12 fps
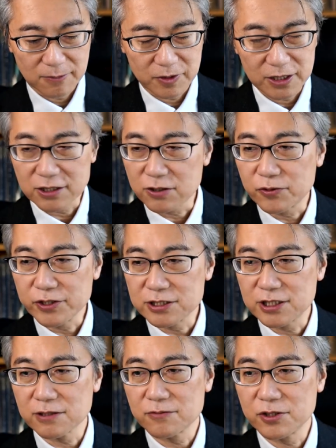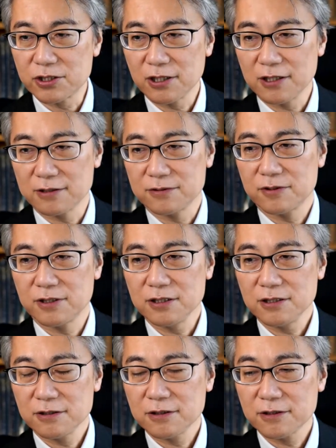increasing return, right?
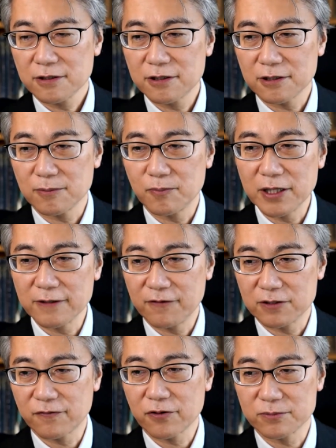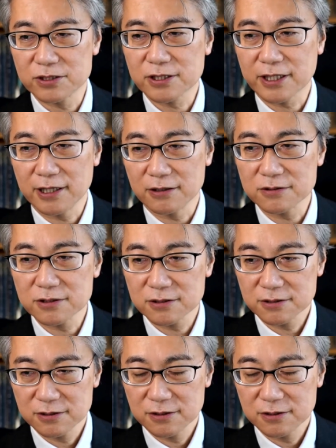The benefit from the scales.